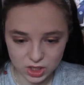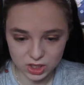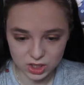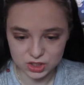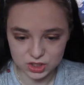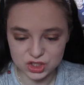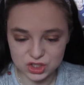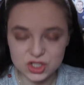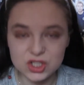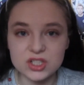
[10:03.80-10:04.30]

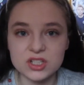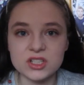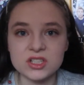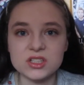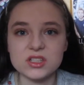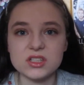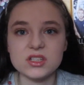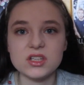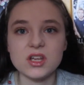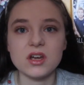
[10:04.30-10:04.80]
It
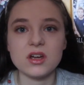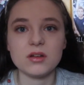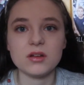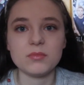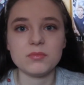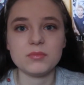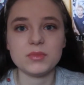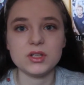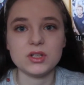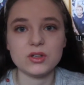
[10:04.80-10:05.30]
just stop
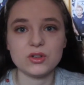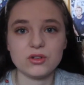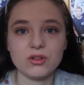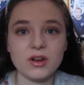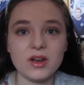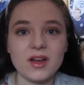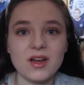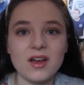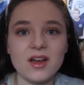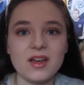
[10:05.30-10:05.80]
you
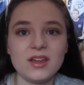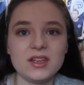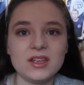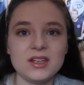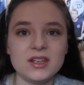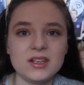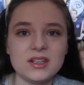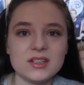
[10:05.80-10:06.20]
crying,